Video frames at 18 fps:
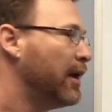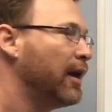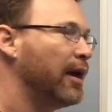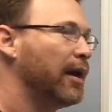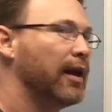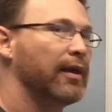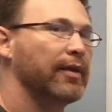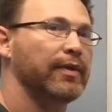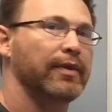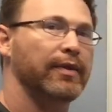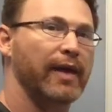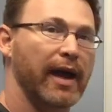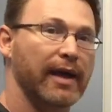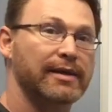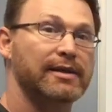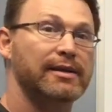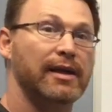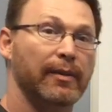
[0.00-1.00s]
and
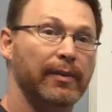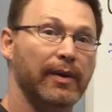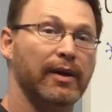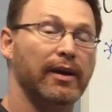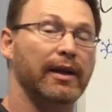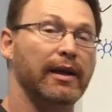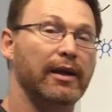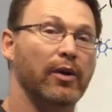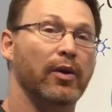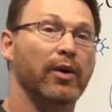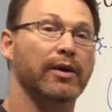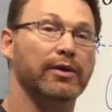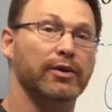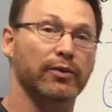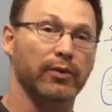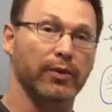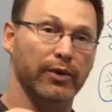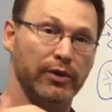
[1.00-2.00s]
that's typically going
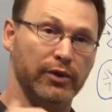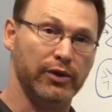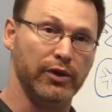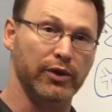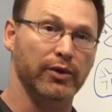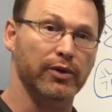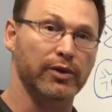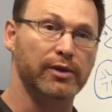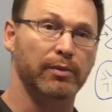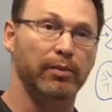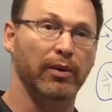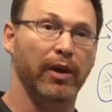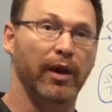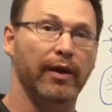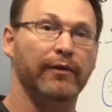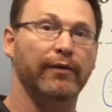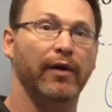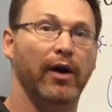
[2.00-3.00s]
to reduce
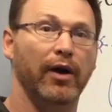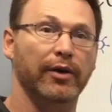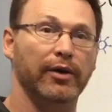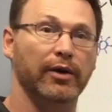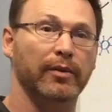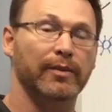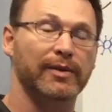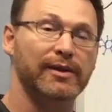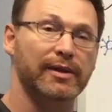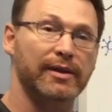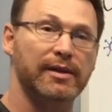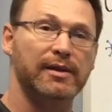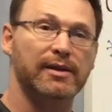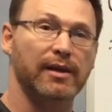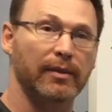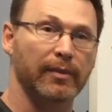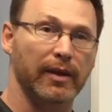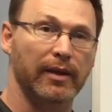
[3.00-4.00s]
blood volume
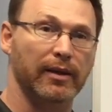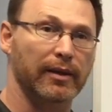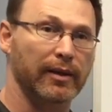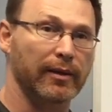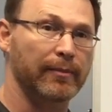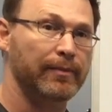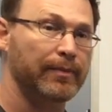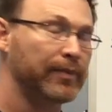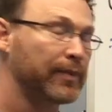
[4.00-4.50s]
systemically.